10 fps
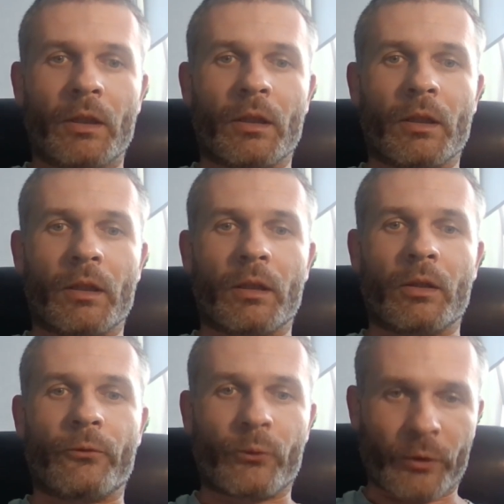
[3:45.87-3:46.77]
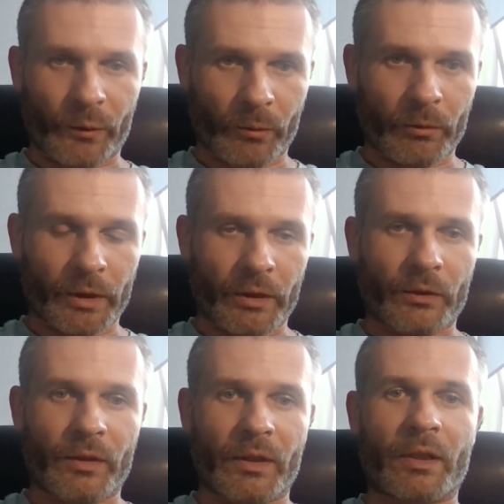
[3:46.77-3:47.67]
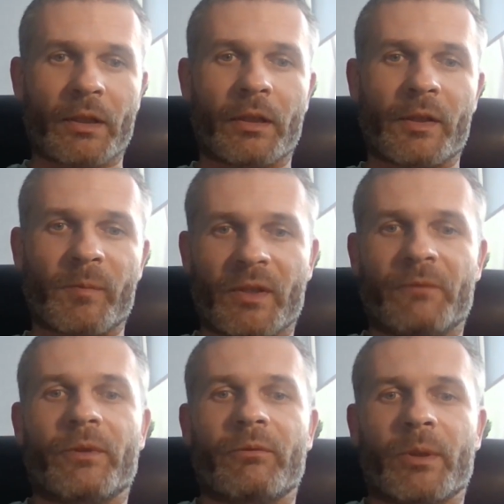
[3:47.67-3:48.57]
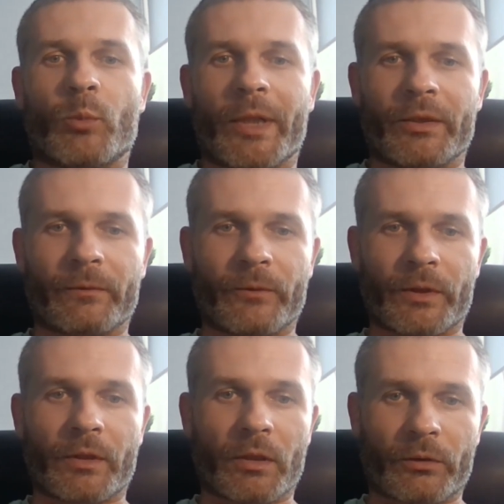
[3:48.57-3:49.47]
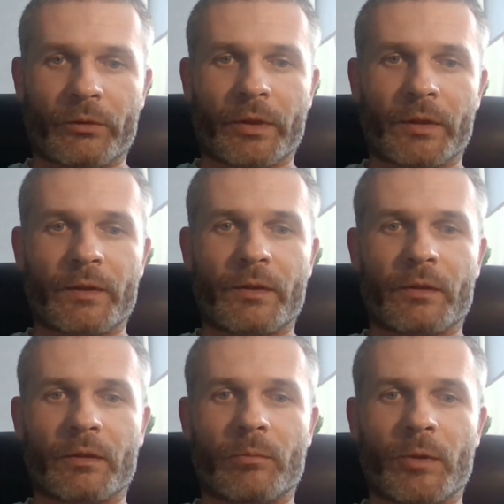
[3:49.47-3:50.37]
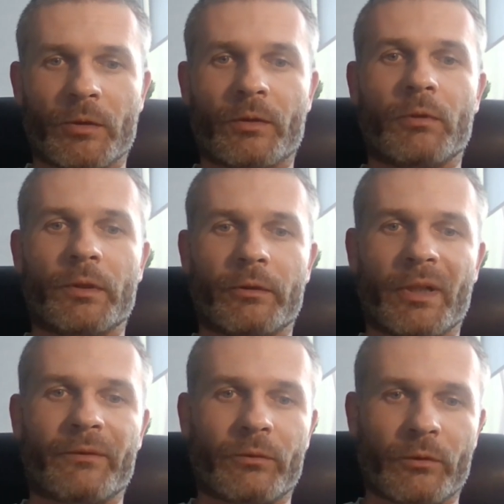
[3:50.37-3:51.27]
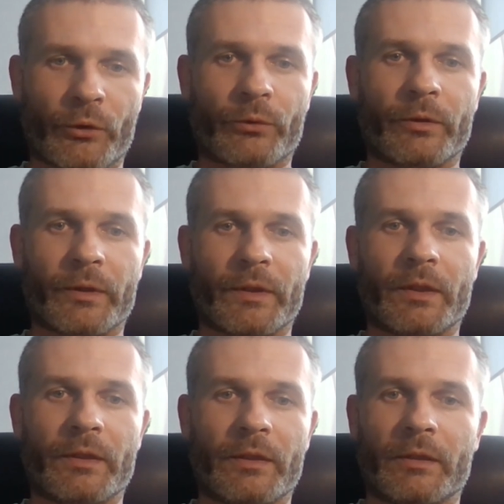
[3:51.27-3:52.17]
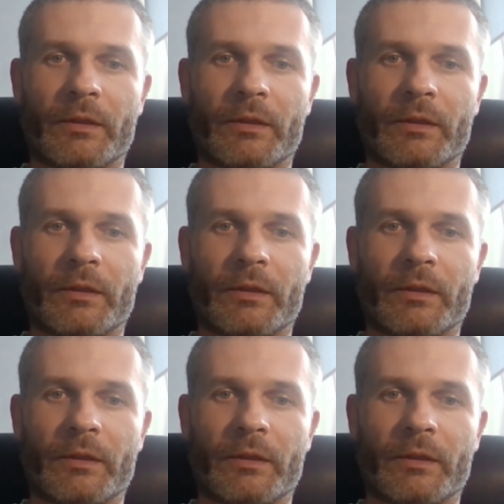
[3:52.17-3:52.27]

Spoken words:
Of course, we were using a specific vibrator for the concrete because, well, you have to ensure that